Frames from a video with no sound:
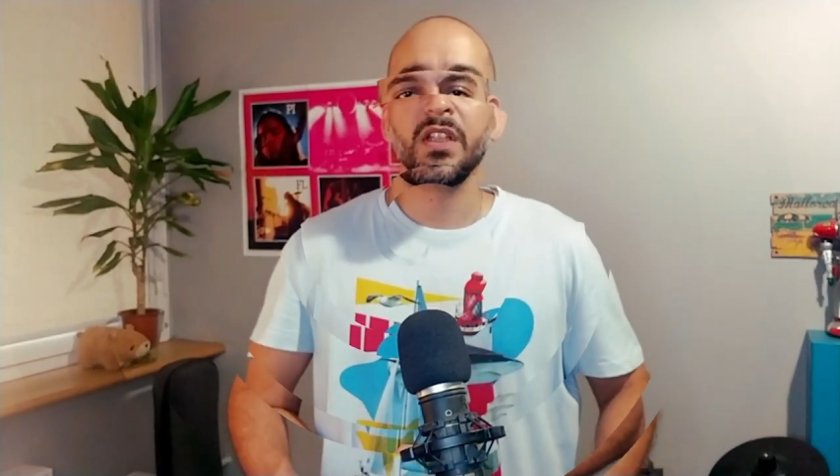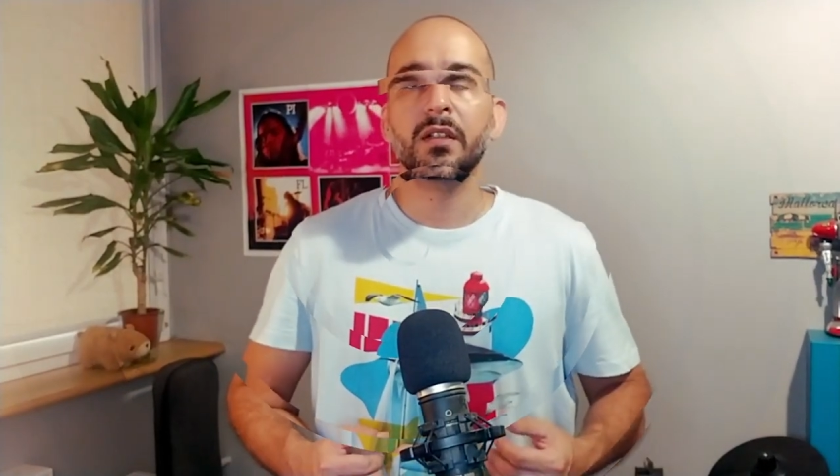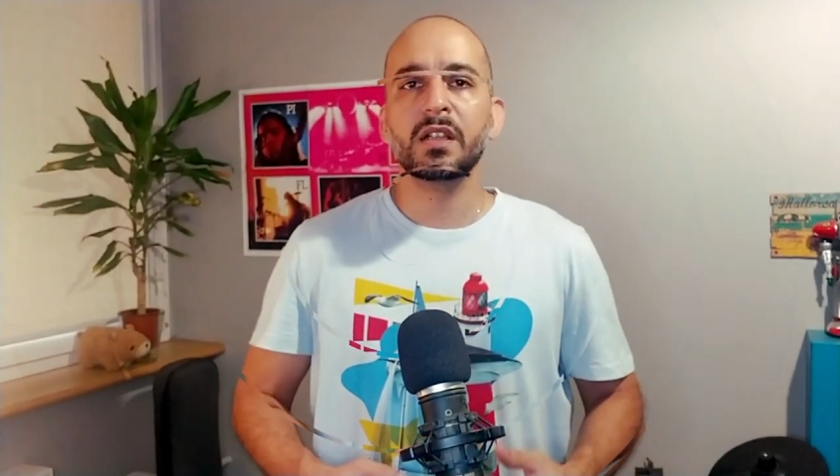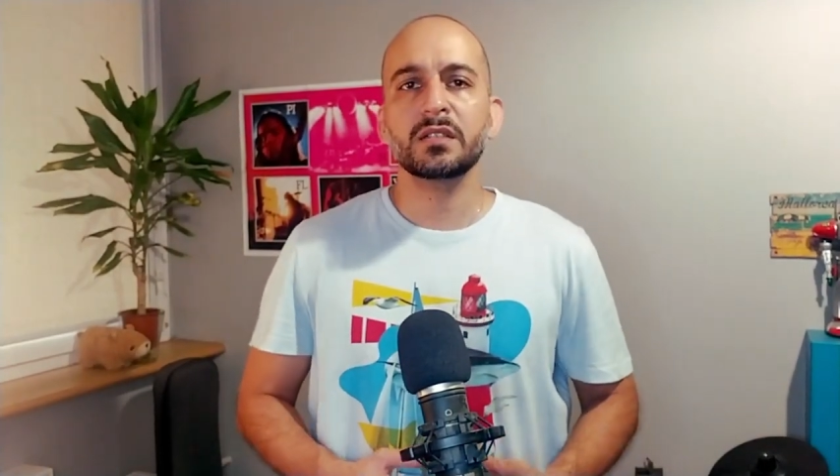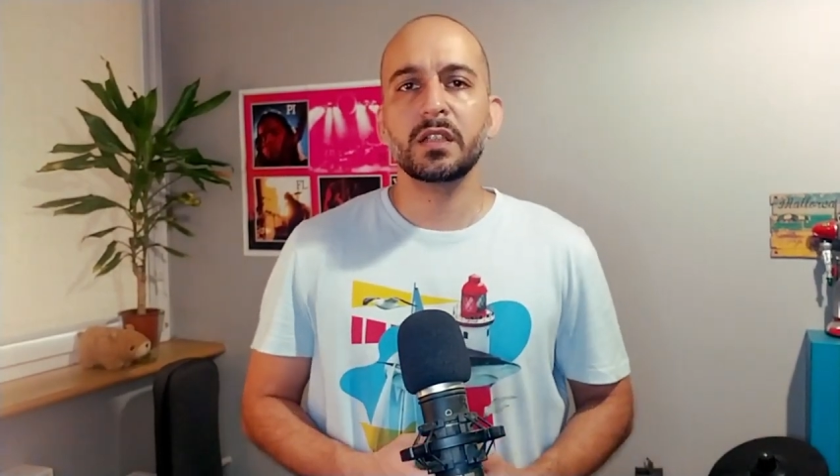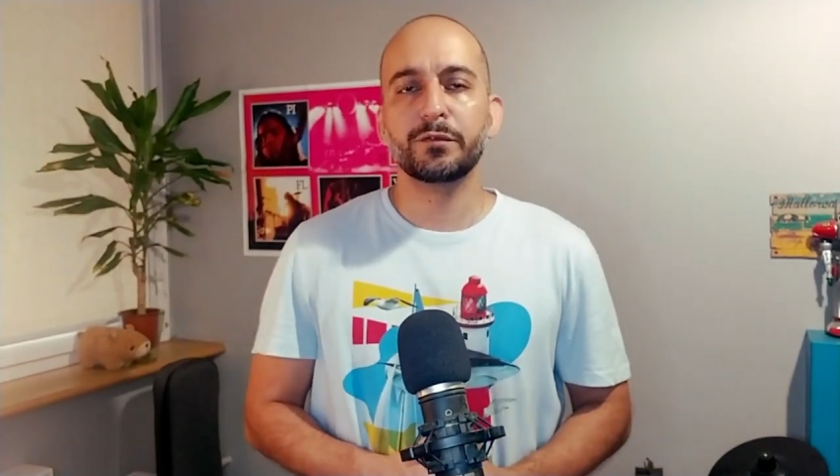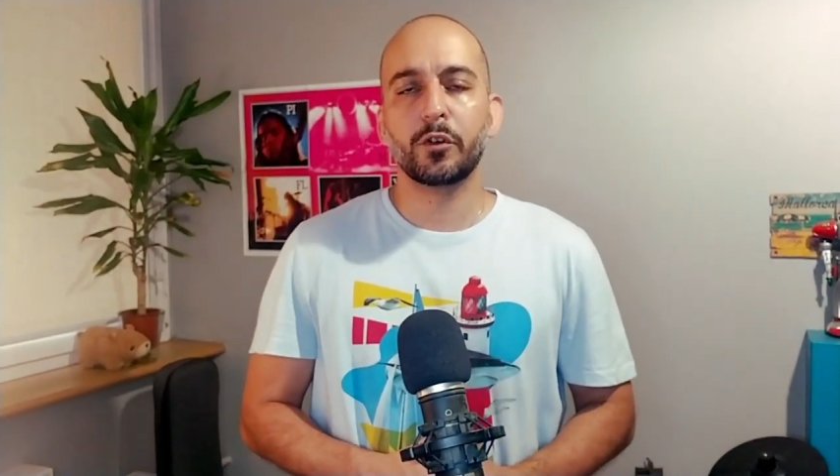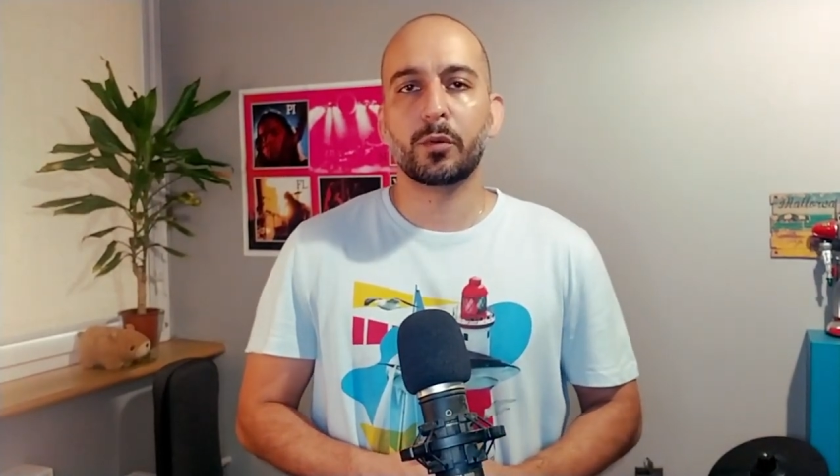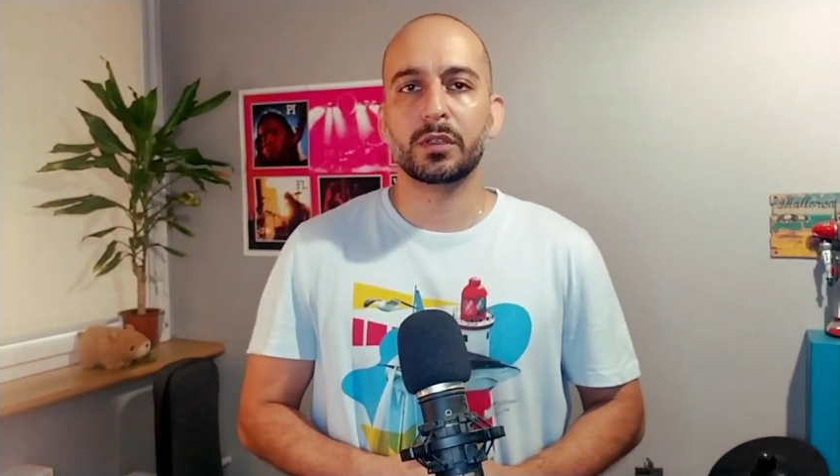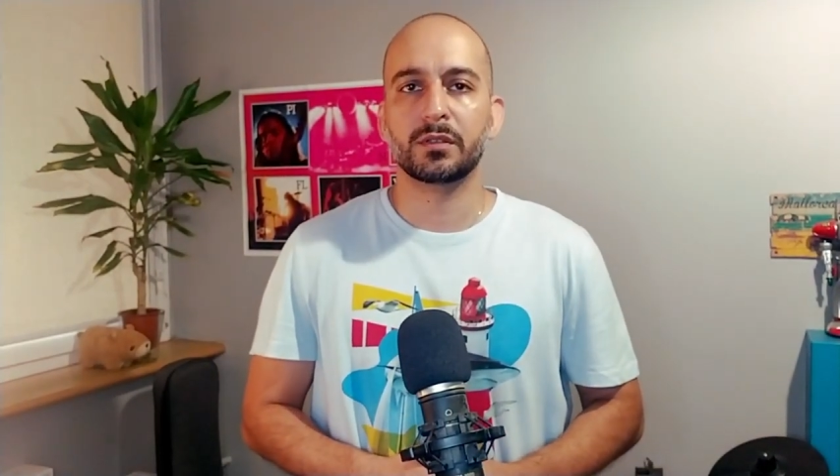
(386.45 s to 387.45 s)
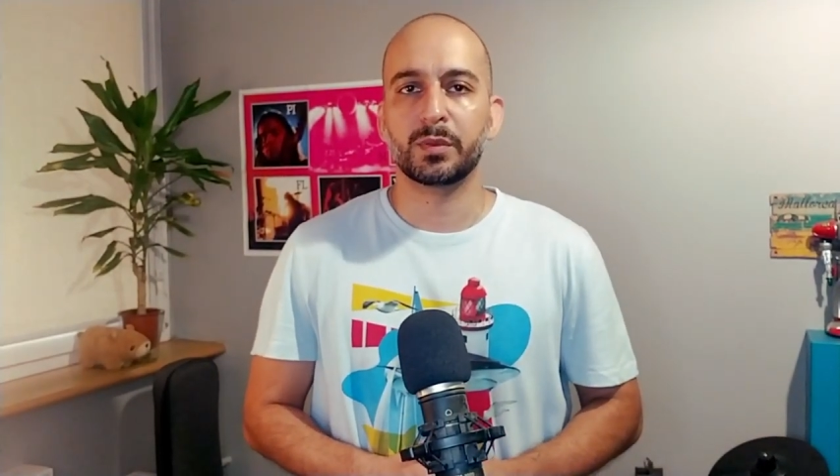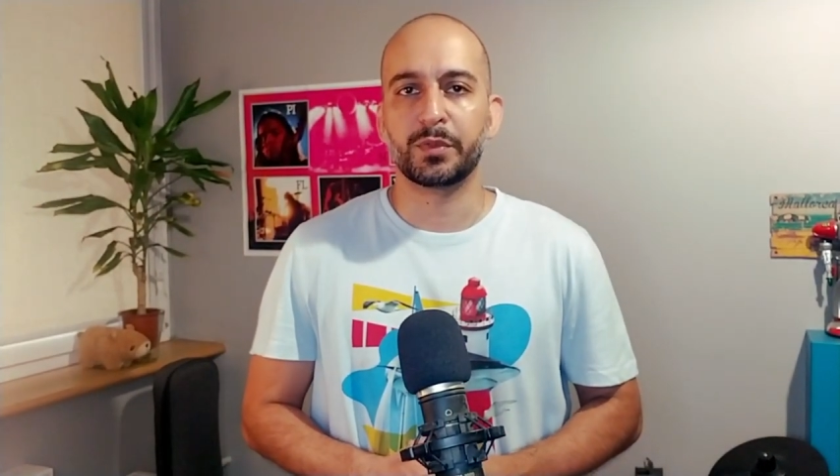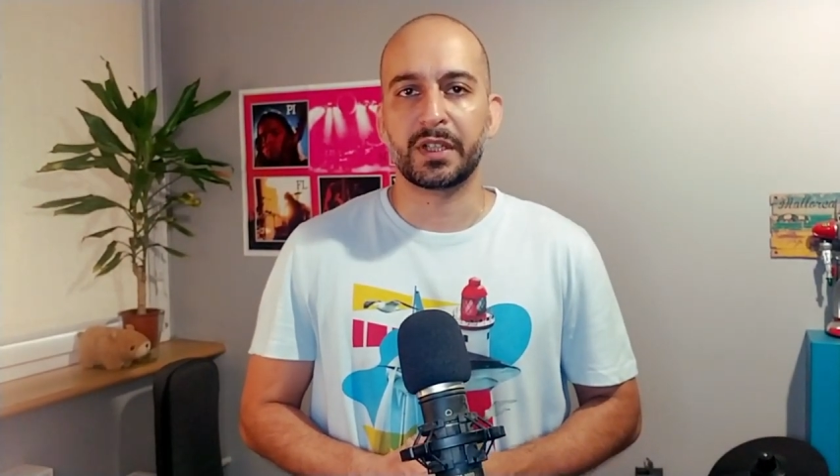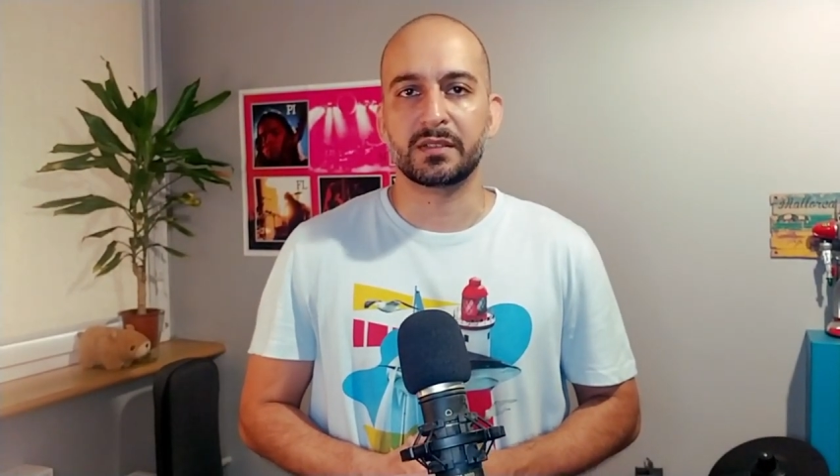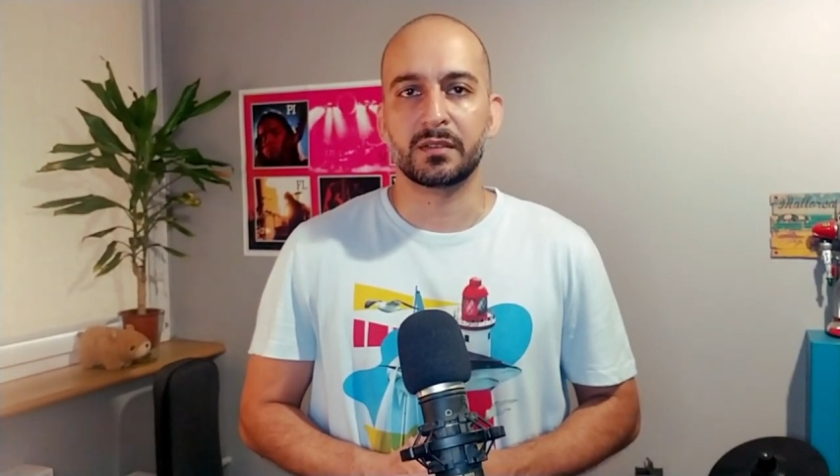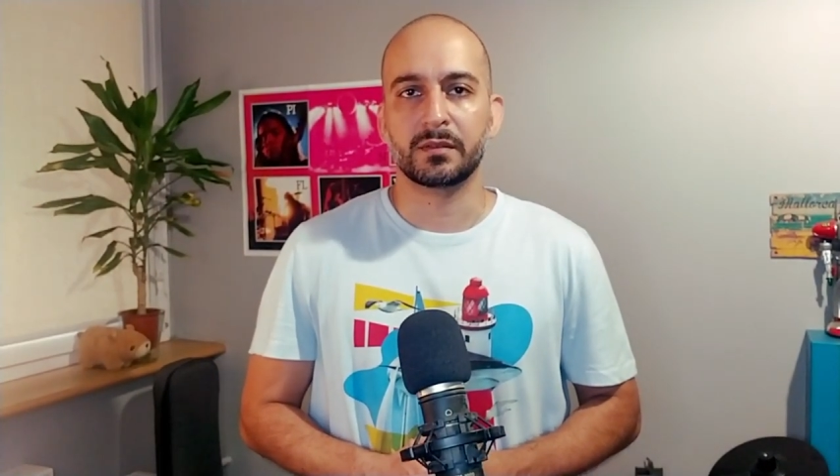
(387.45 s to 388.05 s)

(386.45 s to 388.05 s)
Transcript: Let's look forward to the present.